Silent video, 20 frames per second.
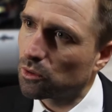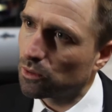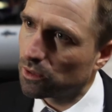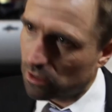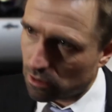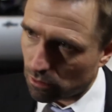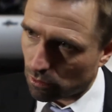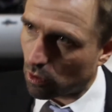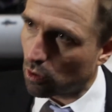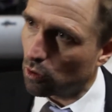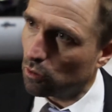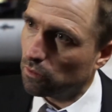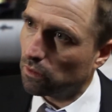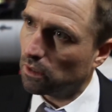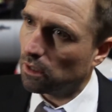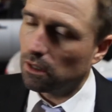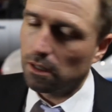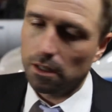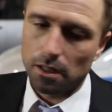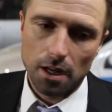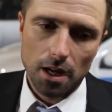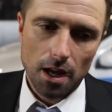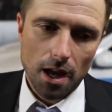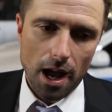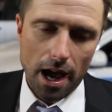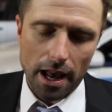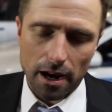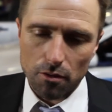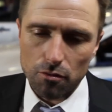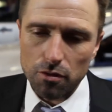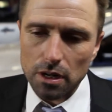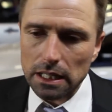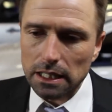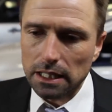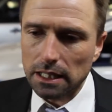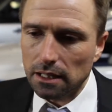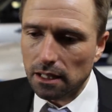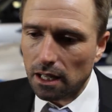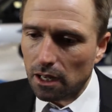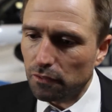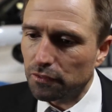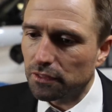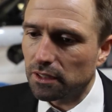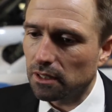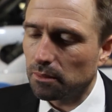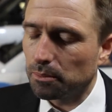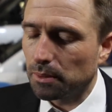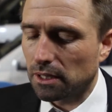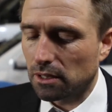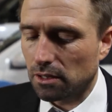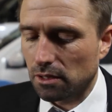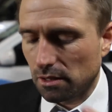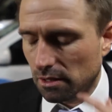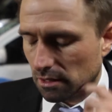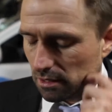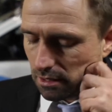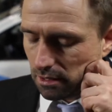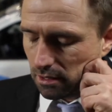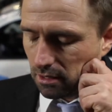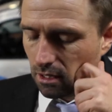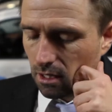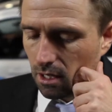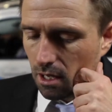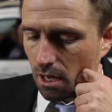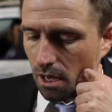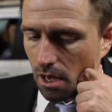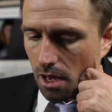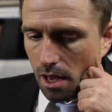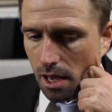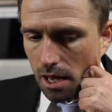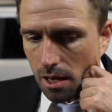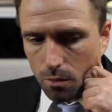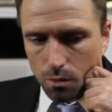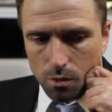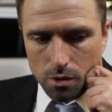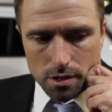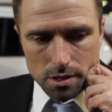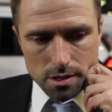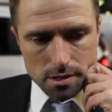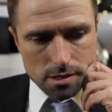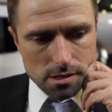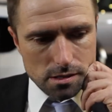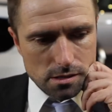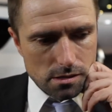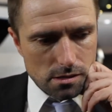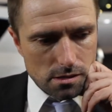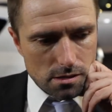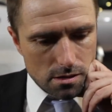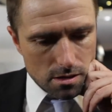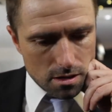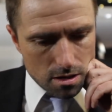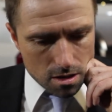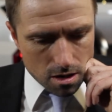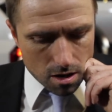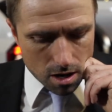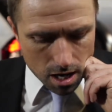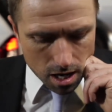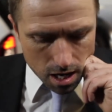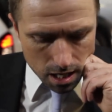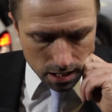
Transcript: was the Rover. And I really loved it because it was, you know, I